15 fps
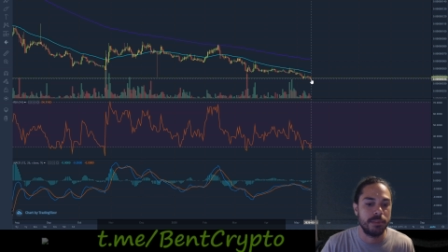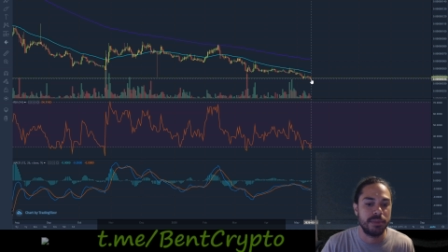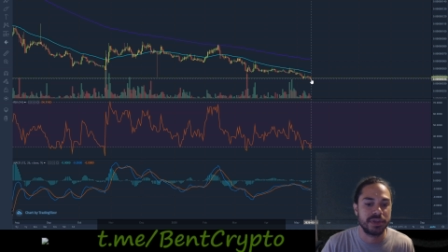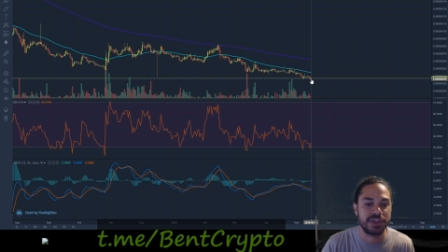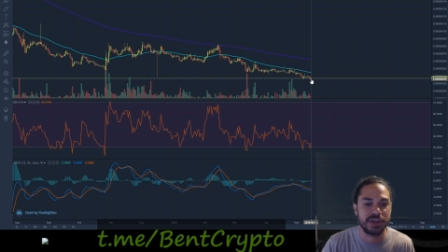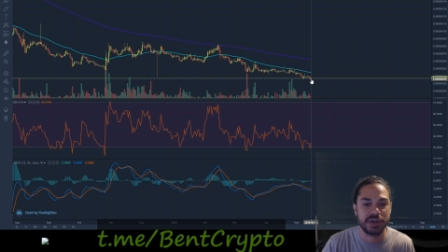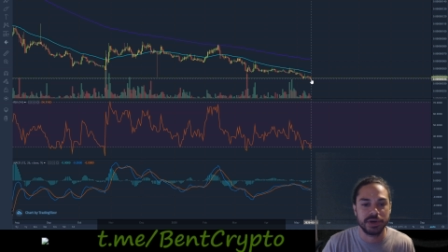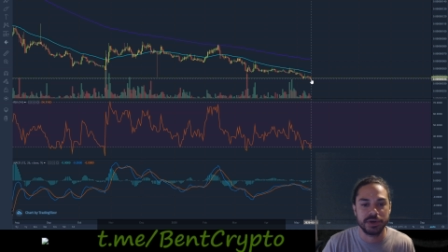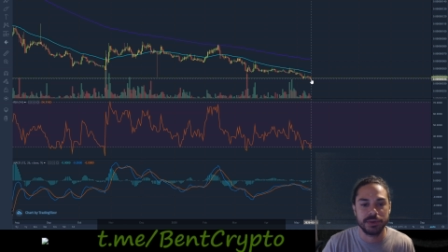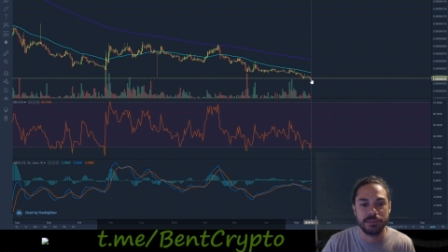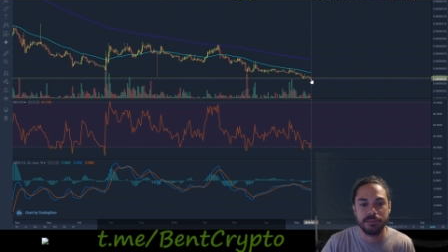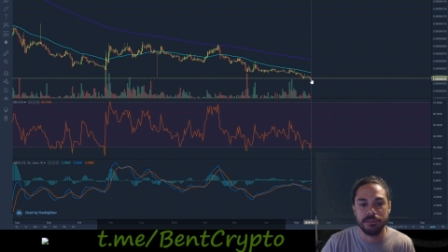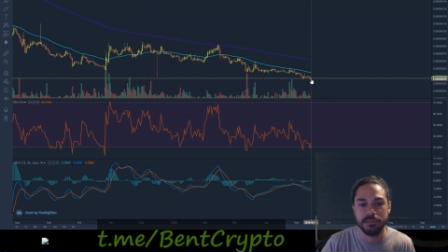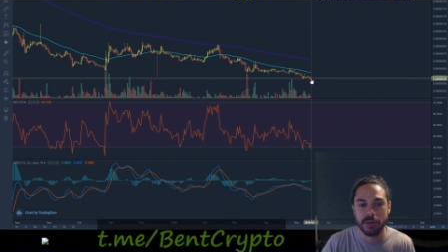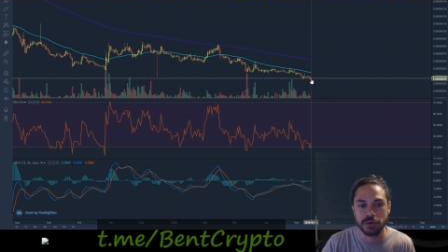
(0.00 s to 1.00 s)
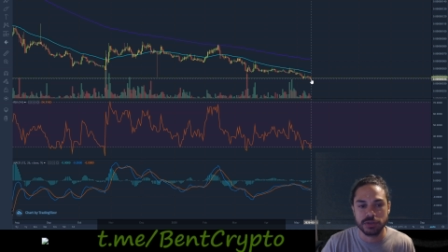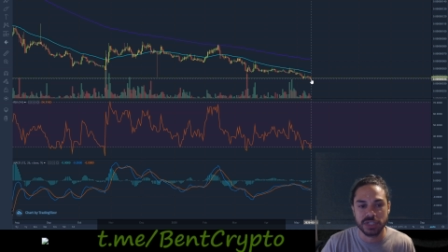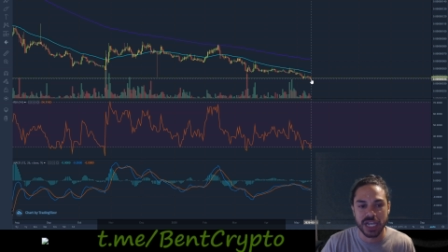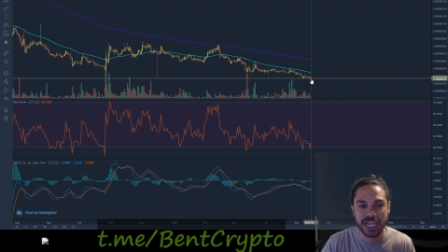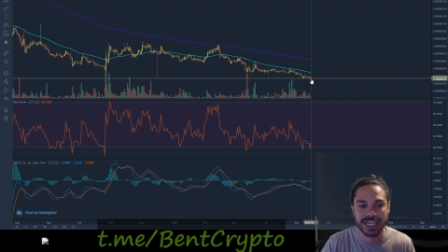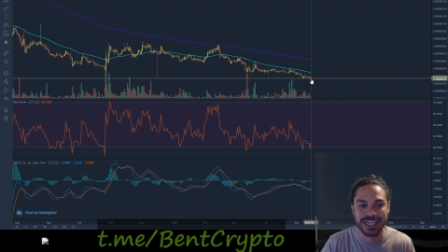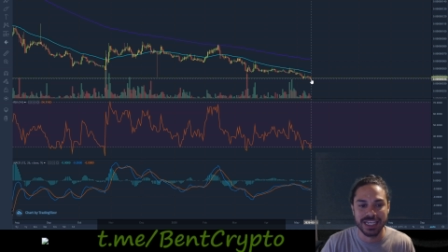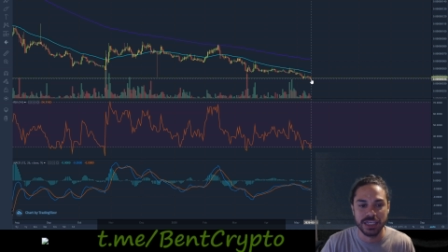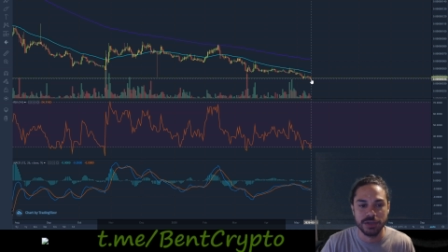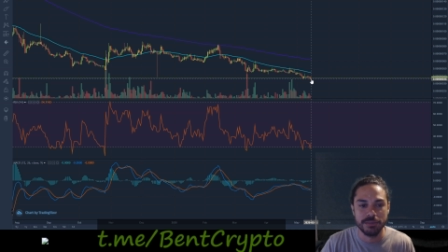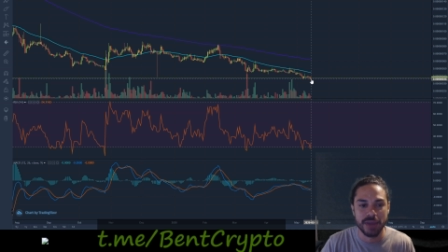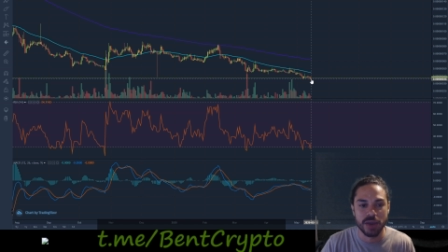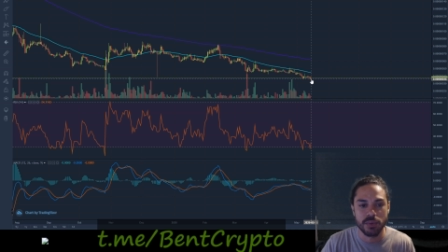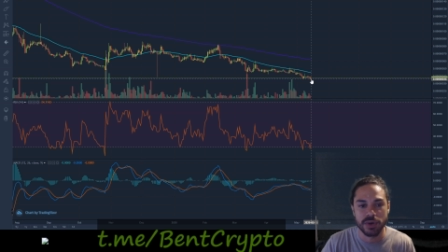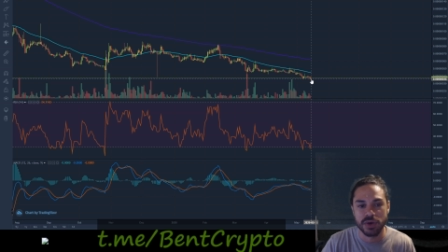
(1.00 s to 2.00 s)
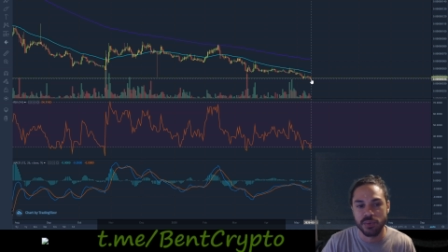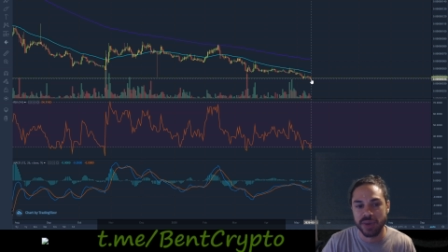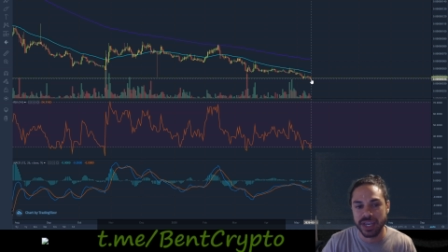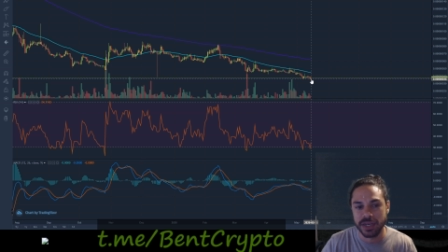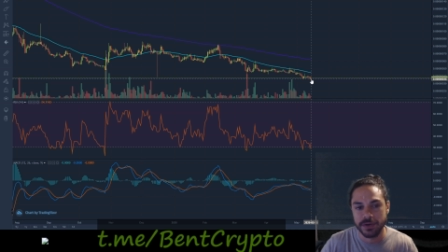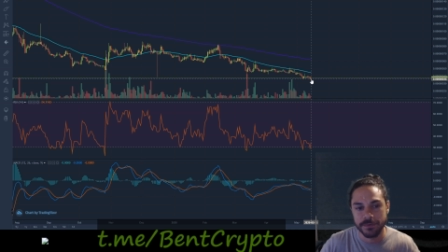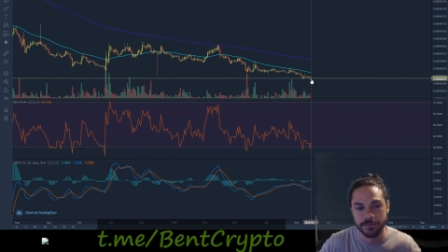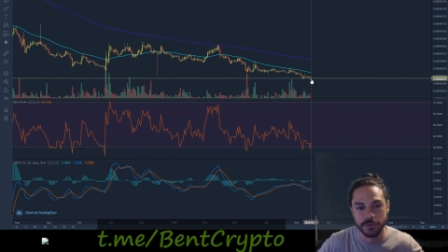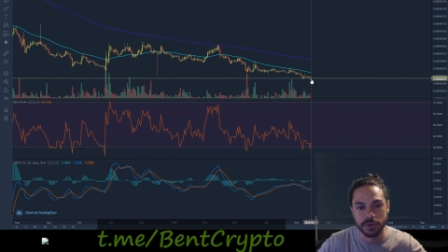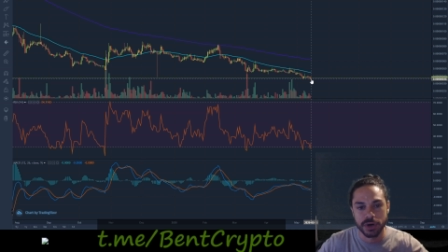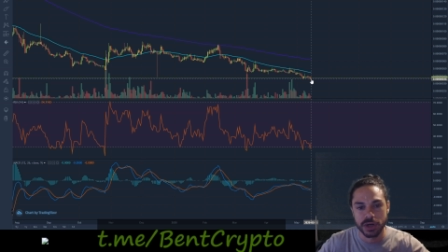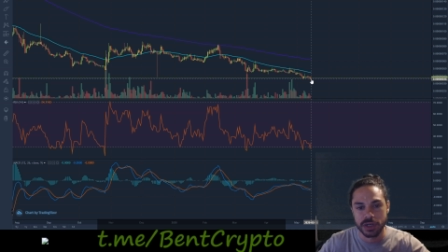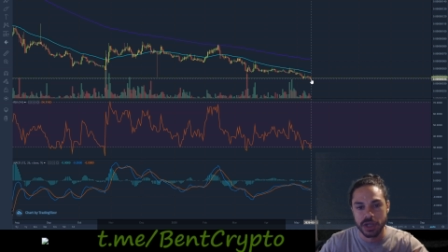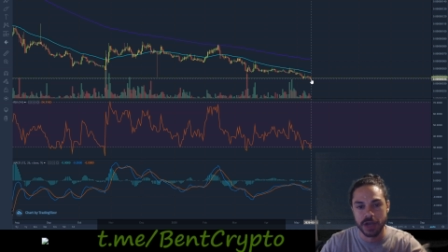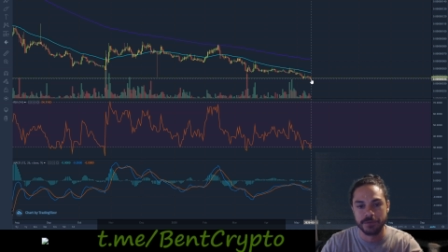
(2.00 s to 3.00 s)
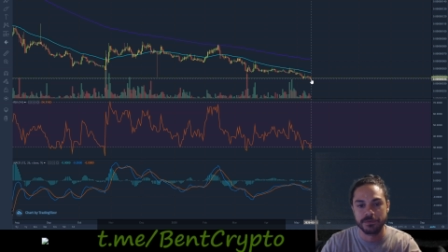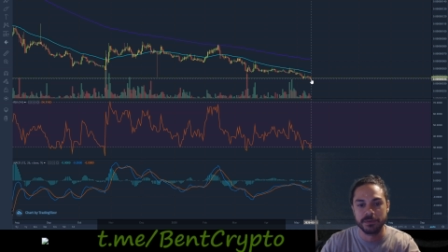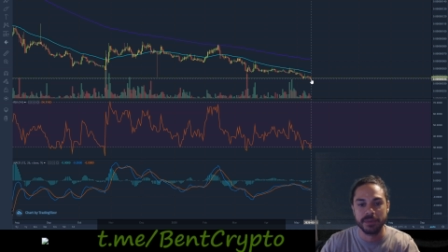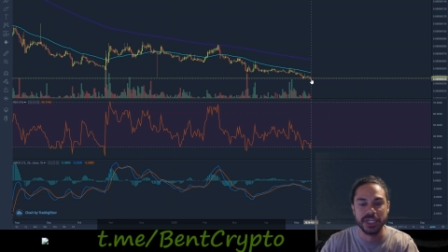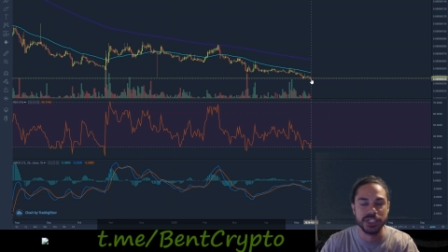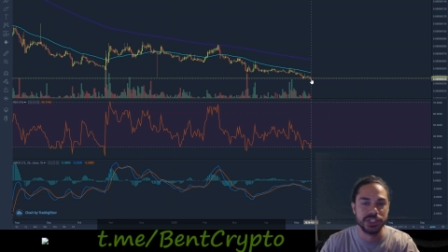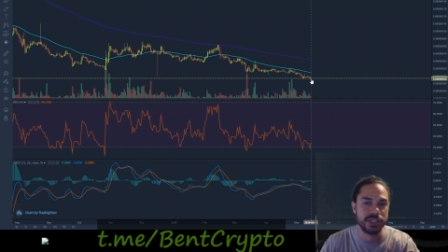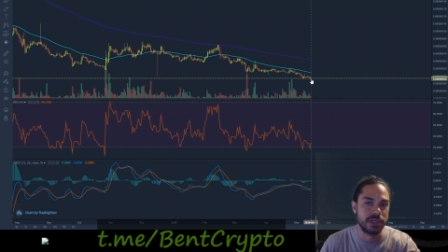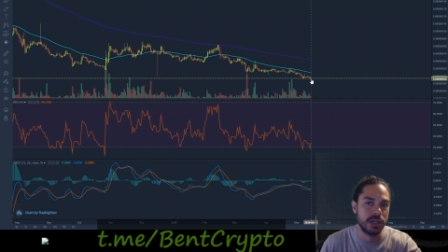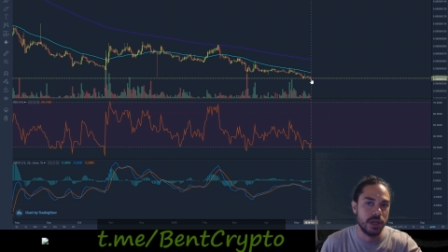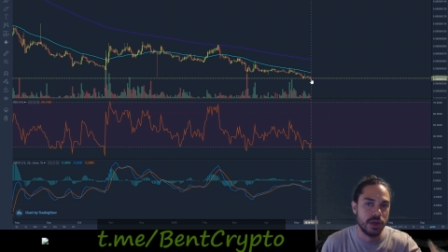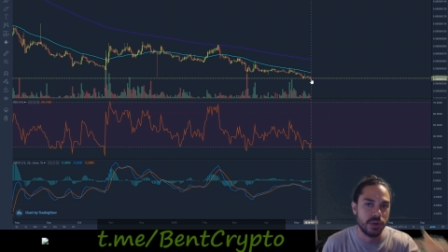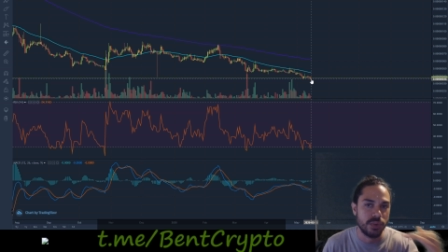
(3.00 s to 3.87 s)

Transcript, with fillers: but they're most likely you might want to wait for a confirmation